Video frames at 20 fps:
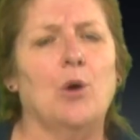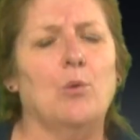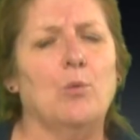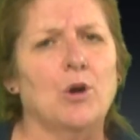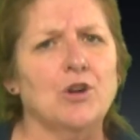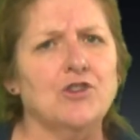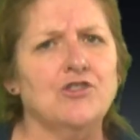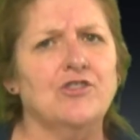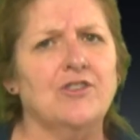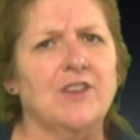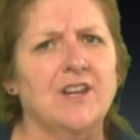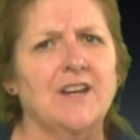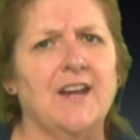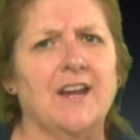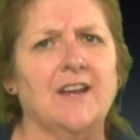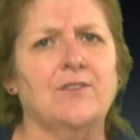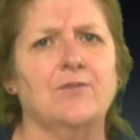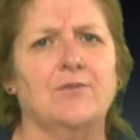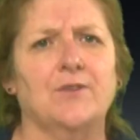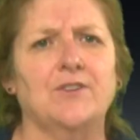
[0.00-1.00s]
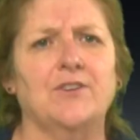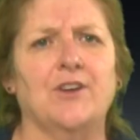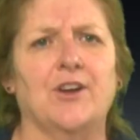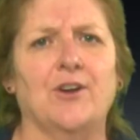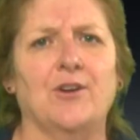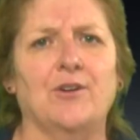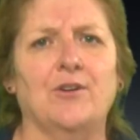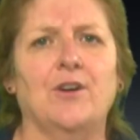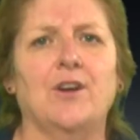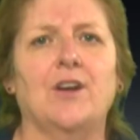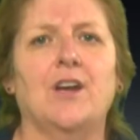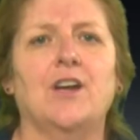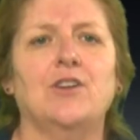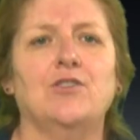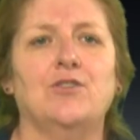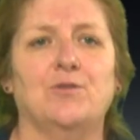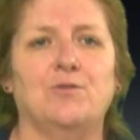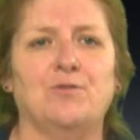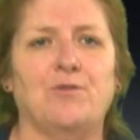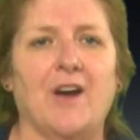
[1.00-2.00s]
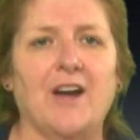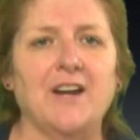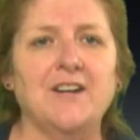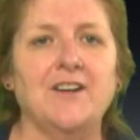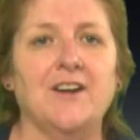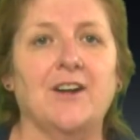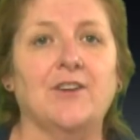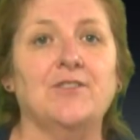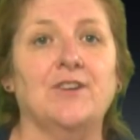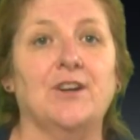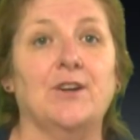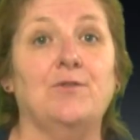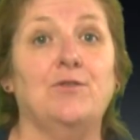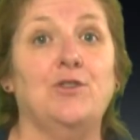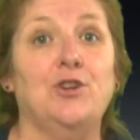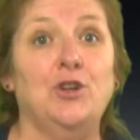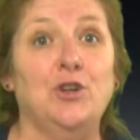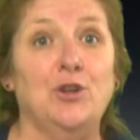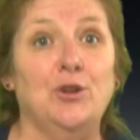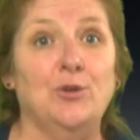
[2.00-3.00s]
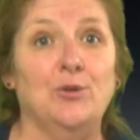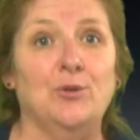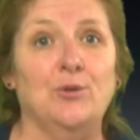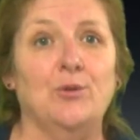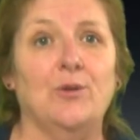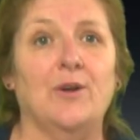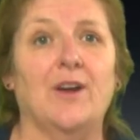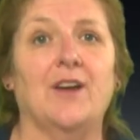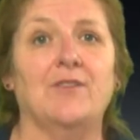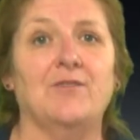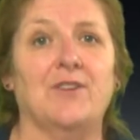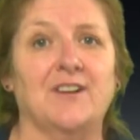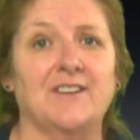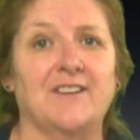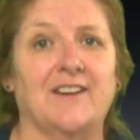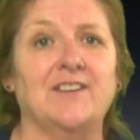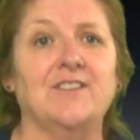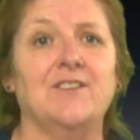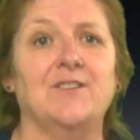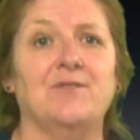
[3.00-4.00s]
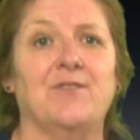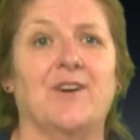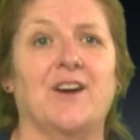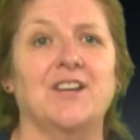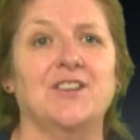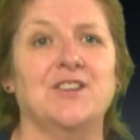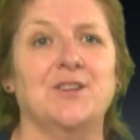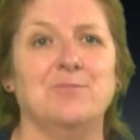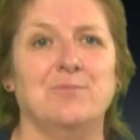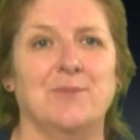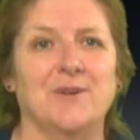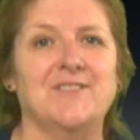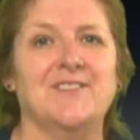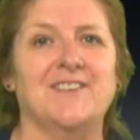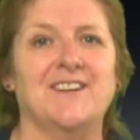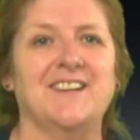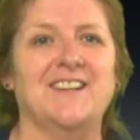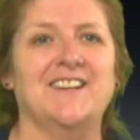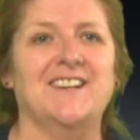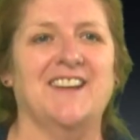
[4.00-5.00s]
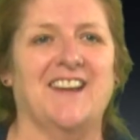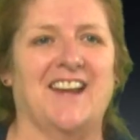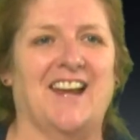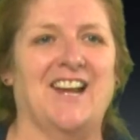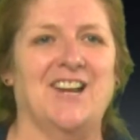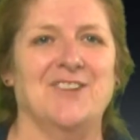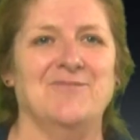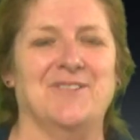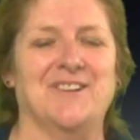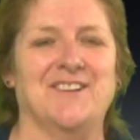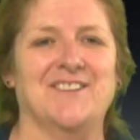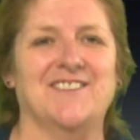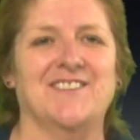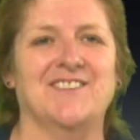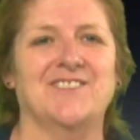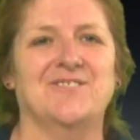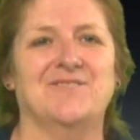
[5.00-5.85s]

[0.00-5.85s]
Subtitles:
Watch the next video to find out if you have identified the missing element.